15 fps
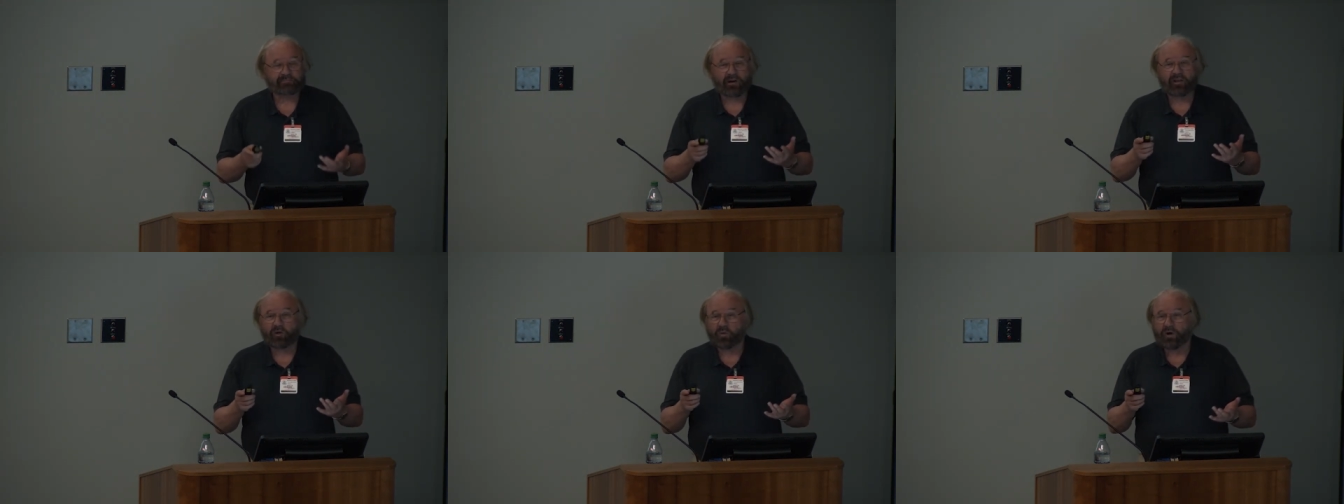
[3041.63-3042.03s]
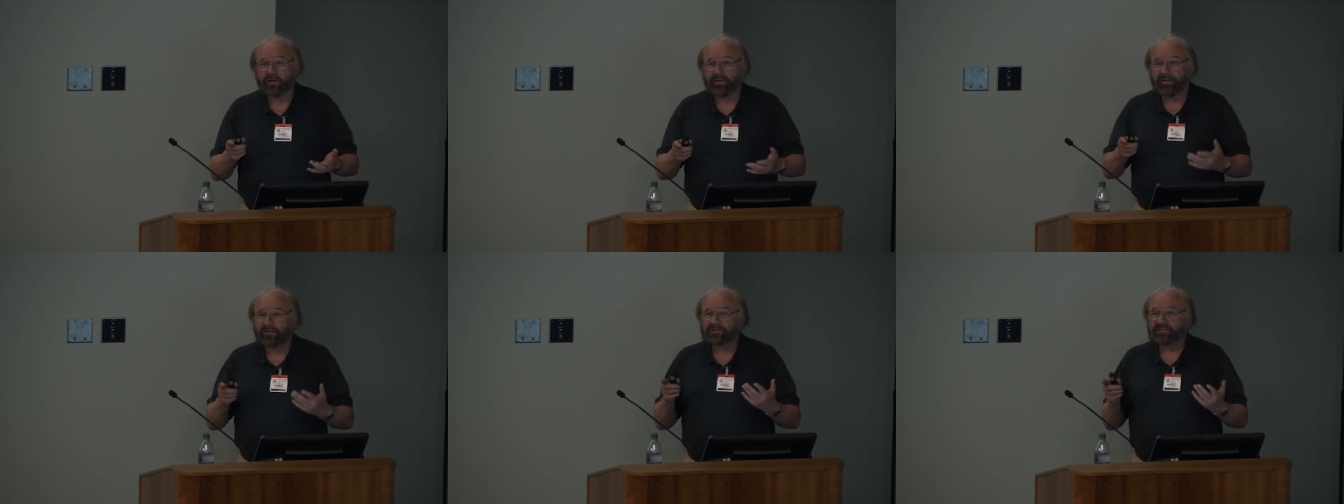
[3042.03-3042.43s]
By the way,
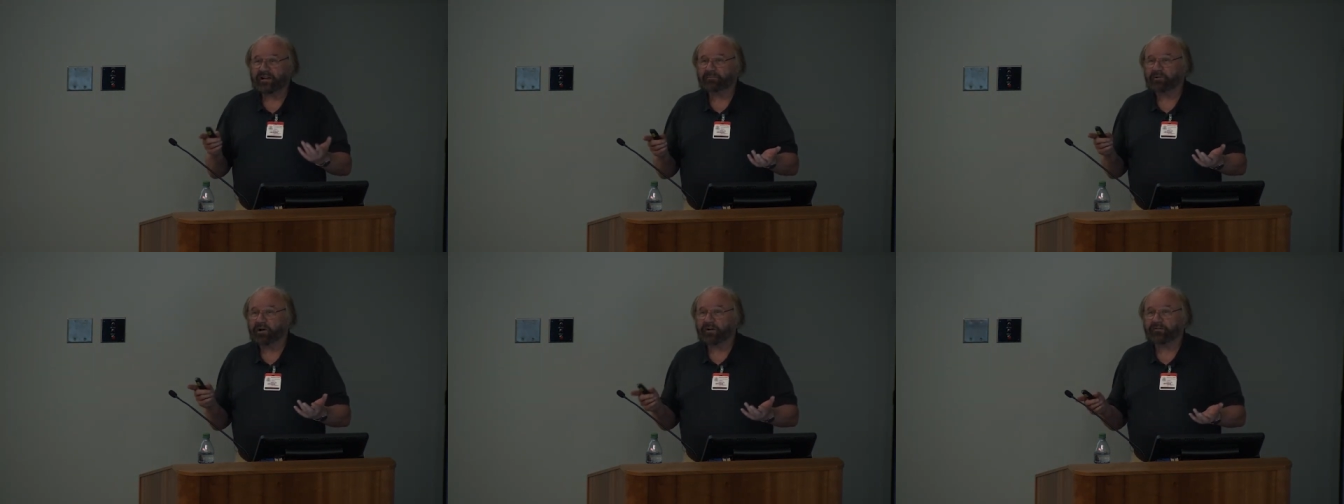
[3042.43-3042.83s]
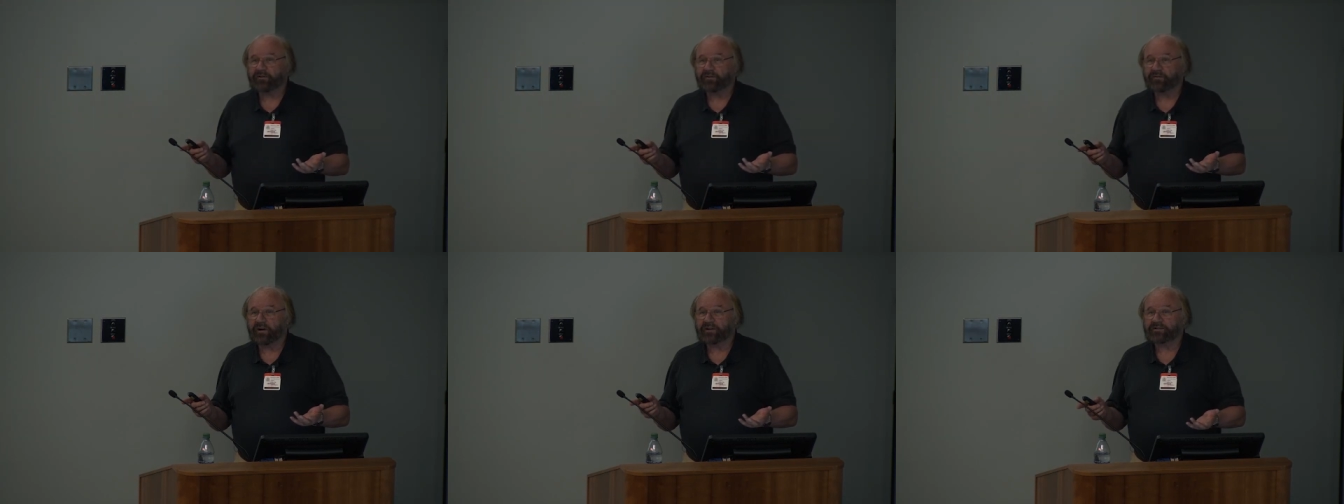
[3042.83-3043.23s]
they're the same kind of
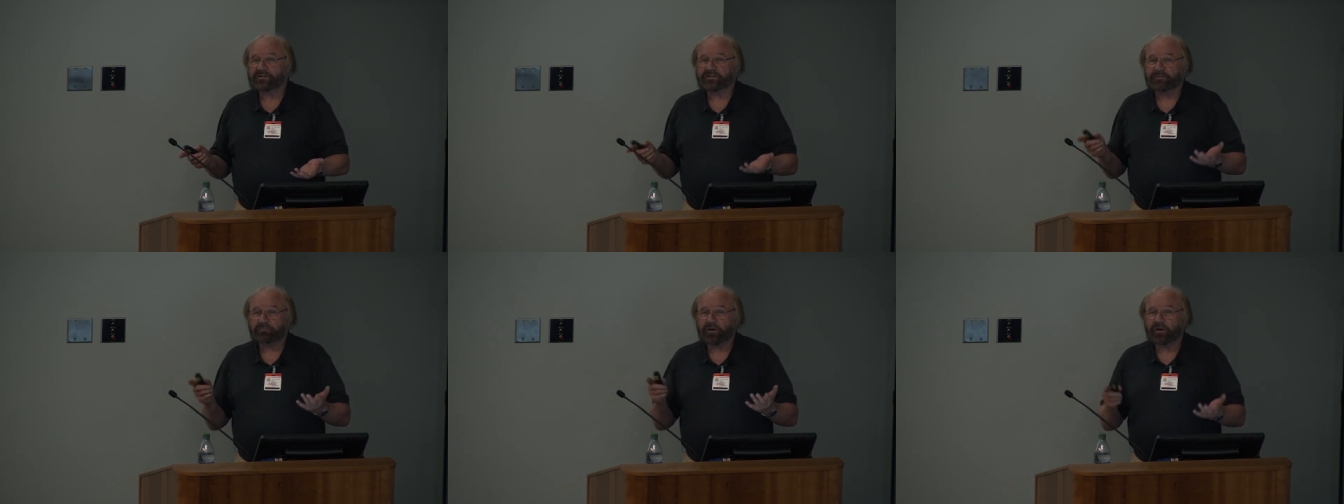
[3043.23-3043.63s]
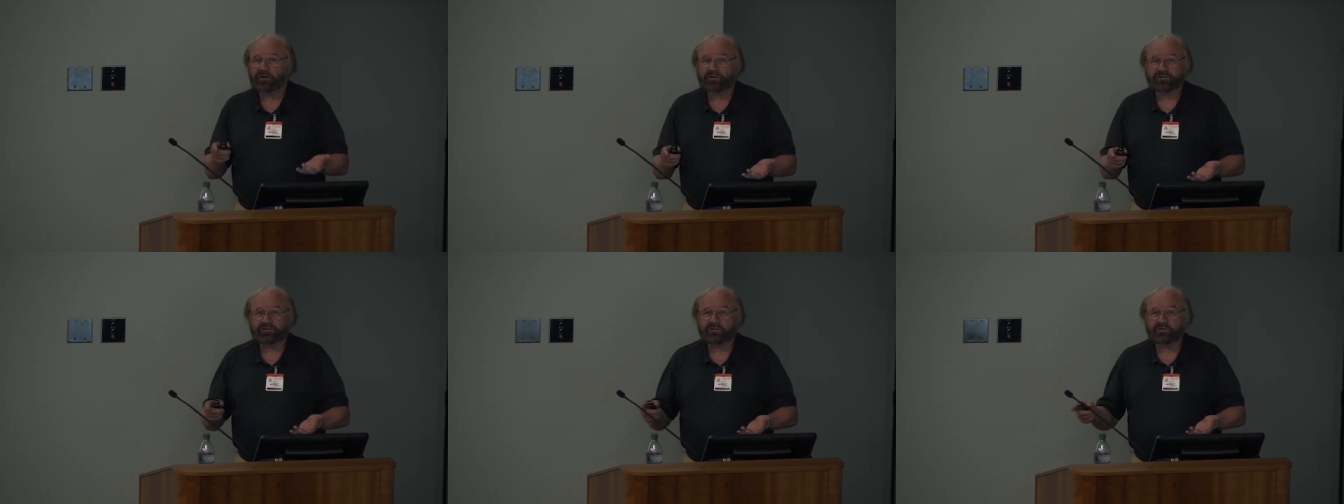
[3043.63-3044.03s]
devices that
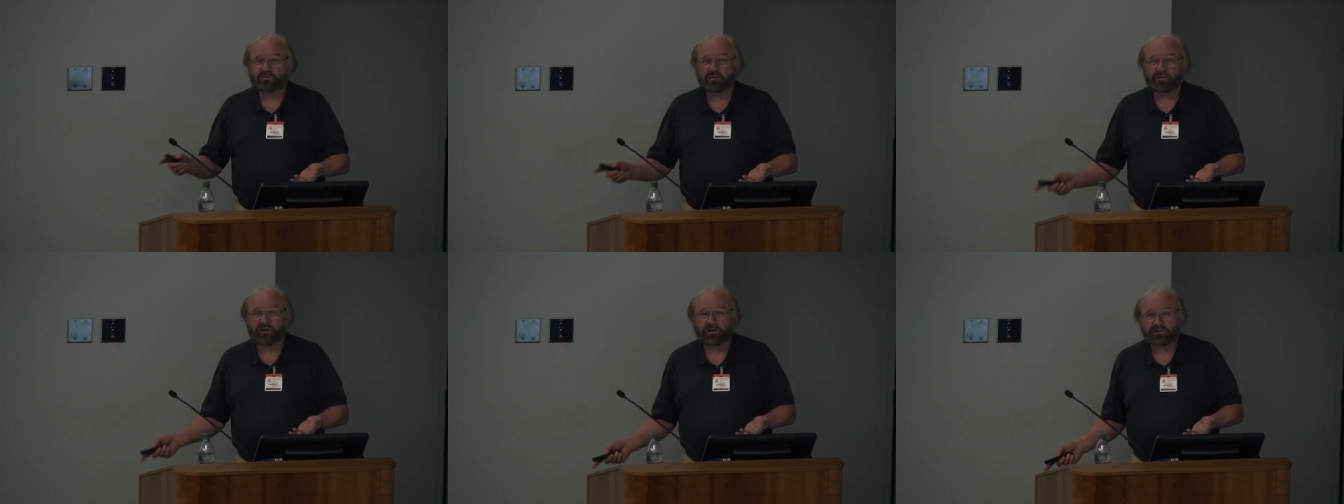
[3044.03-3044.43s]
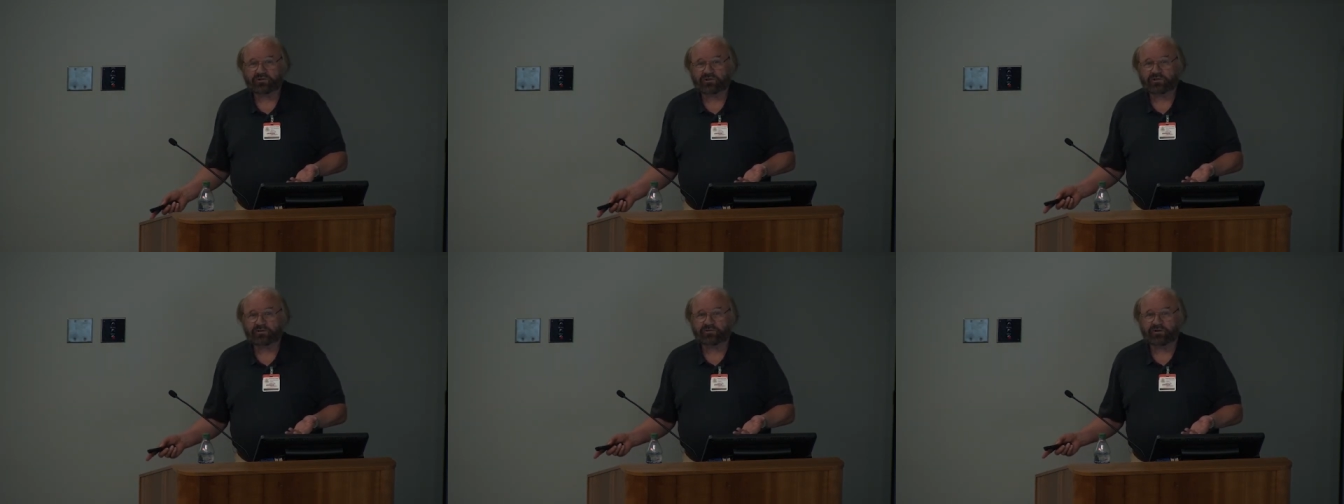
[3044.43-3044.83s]
parents use with young
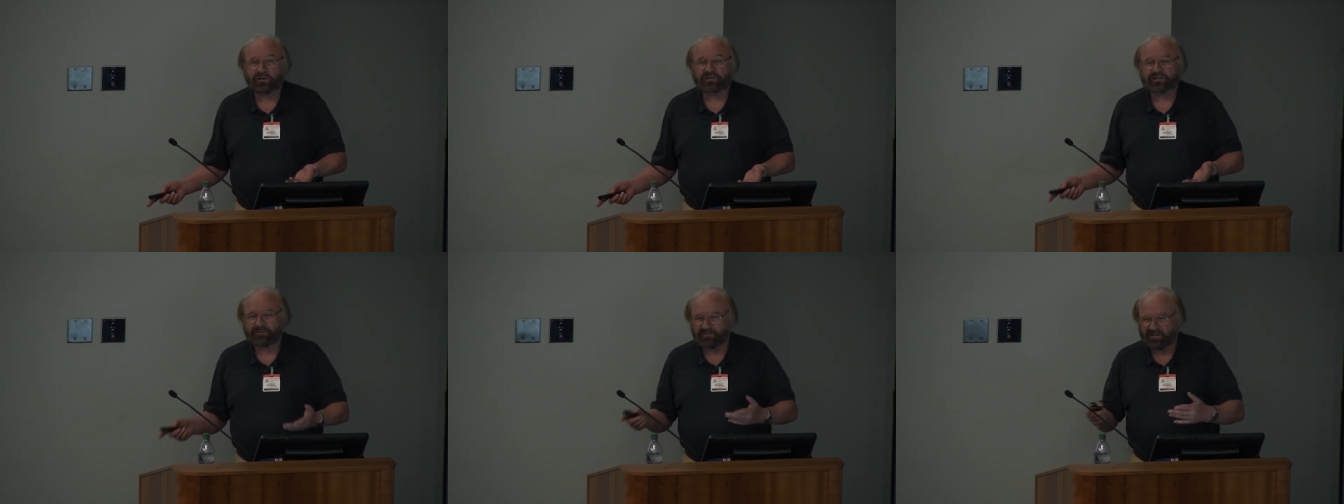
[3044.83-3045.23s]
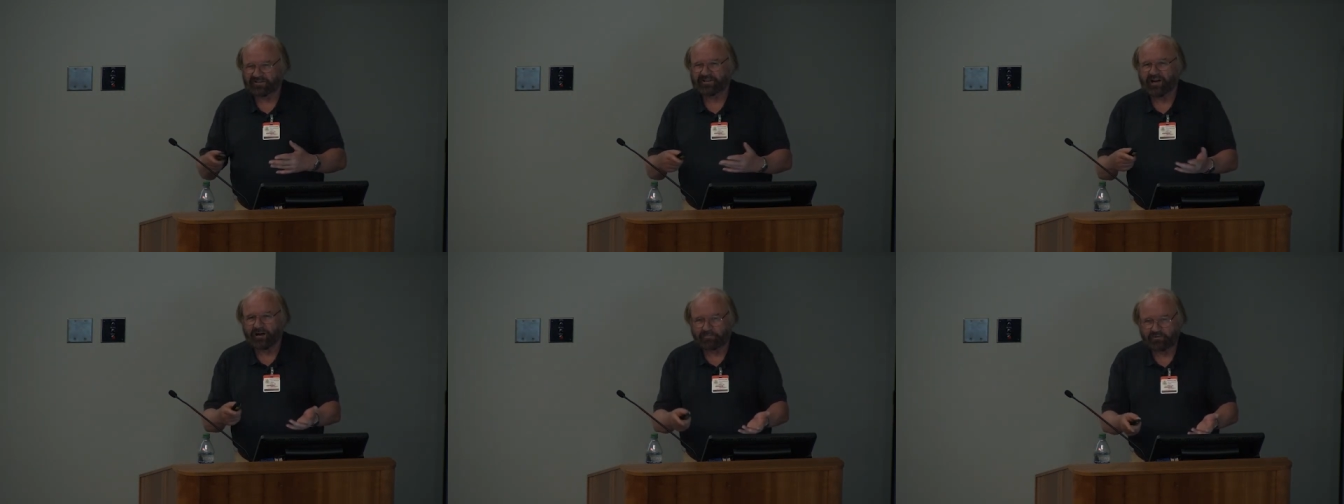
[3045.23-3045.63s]
children, except the
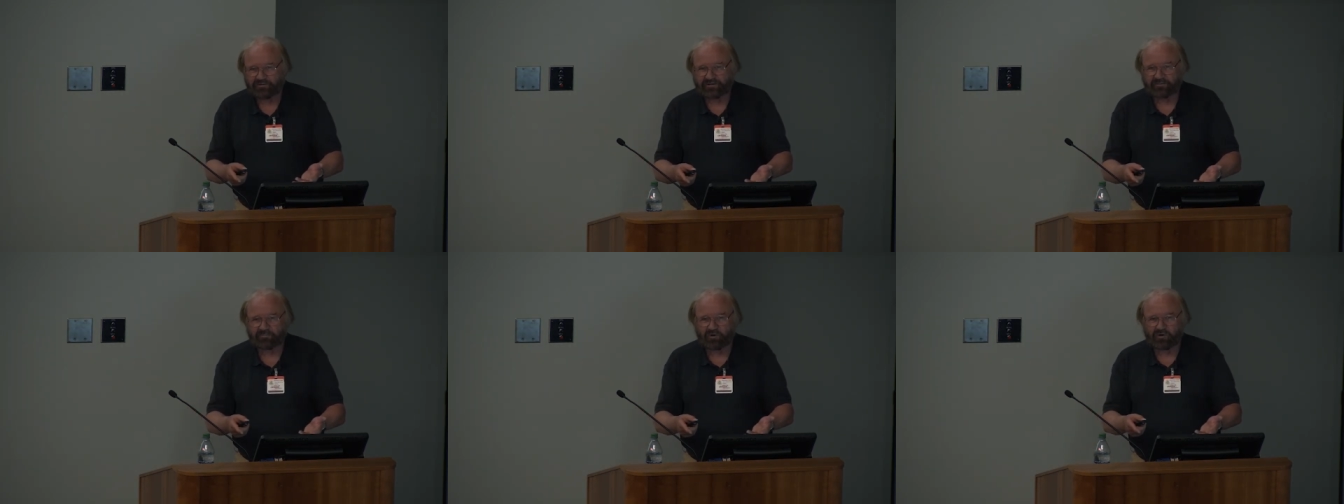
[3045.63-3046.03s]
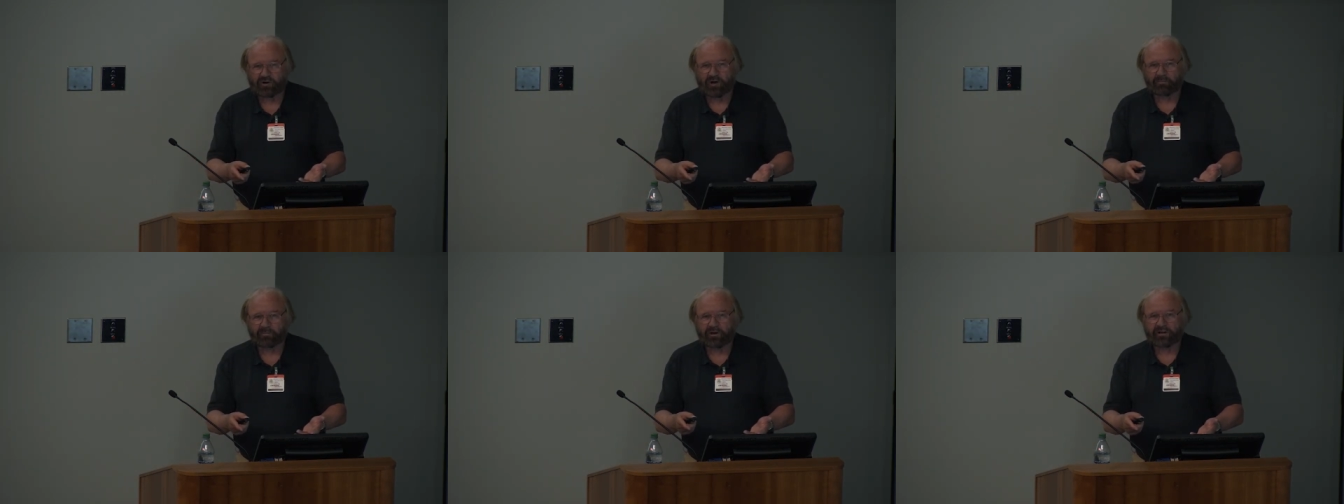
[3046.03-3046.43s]
examples are more
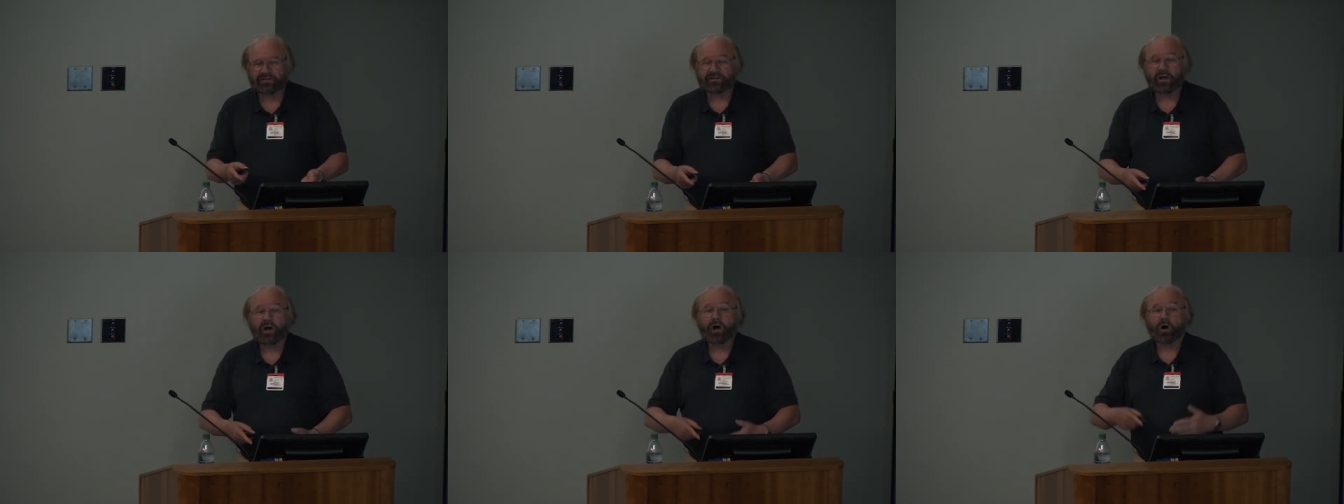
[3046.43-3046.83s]
complex,